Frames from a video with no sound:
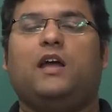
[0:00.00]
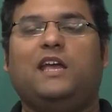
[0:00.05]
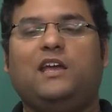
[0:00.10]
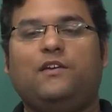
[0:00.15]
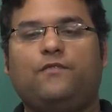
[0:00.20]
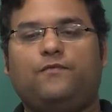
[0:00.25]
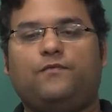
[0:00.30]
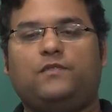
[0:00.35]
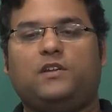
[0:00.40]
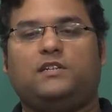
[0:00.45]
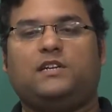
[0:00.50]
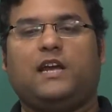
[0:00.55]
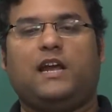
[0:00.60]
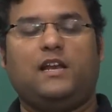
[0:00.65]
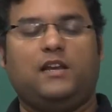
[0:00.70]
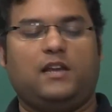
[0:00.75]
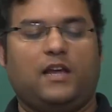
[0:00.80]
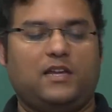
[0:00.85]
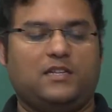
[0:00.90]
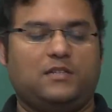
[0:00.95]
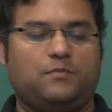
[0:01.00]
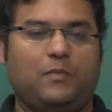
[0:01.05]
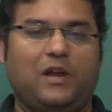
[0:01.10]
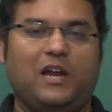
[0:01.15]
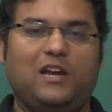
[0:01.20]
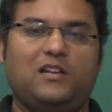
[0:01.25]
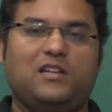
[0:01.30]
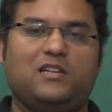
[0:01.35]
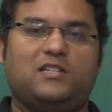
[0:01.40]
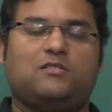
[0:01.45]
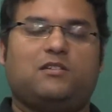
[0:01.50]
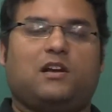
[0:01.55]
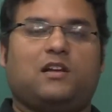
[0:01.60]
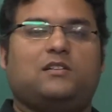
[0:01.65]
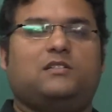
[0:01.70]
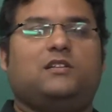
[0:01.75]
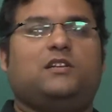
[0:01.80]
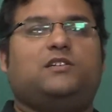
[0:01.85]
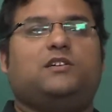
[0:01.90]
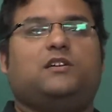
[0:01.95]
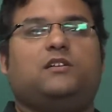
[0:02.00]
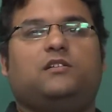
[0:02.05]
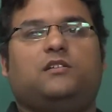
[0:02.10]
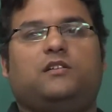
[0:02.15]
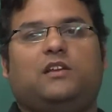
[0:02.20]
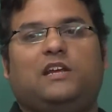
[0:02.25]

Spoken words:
If the child has made this transition